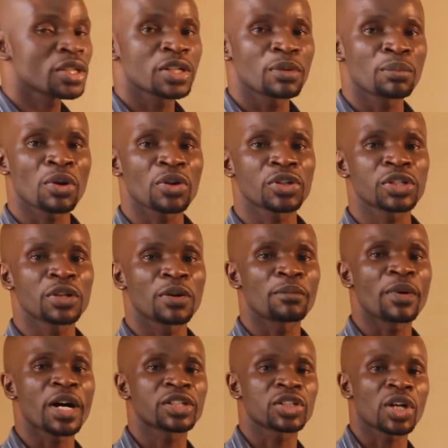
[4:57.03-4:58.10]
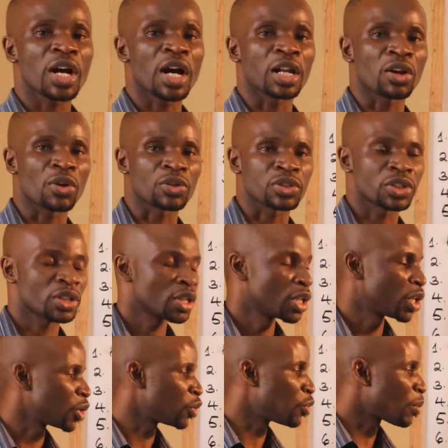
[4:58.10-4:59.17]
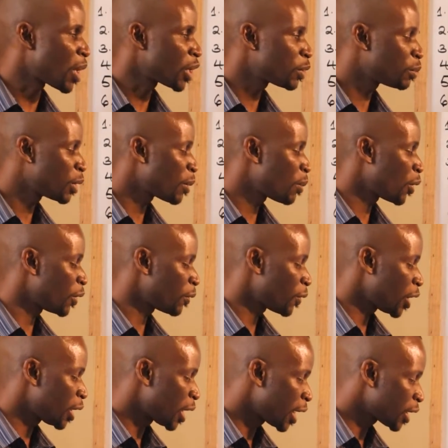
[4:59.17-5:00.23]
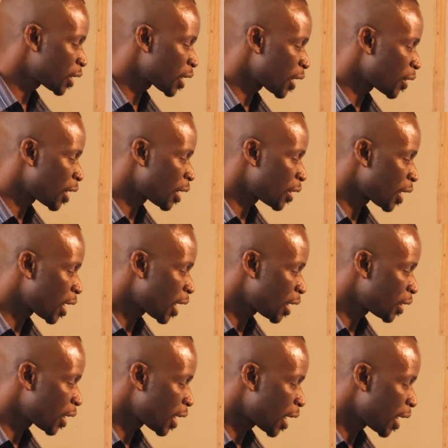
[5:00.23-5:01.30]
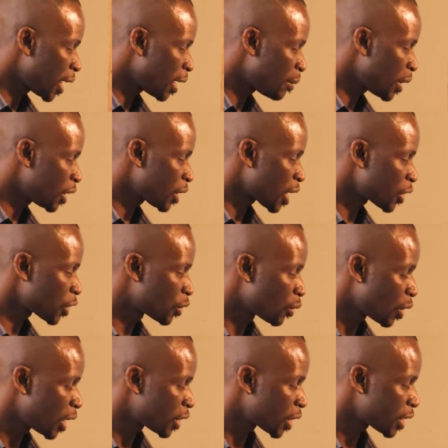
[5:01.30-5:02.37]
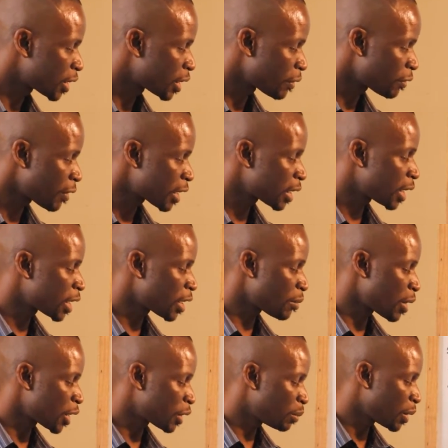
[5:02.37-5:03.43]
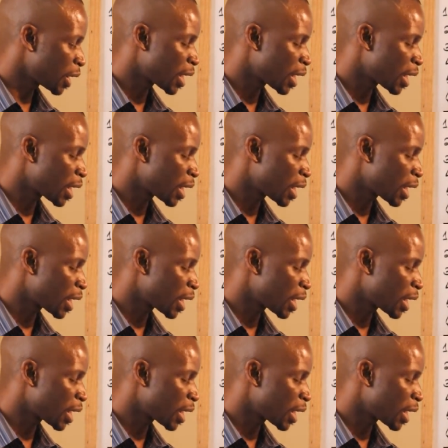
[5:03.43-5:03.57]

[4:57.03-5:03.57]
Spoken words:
symbols matter a lot. You must be able, if the letter, the element has two letters, the first letter must be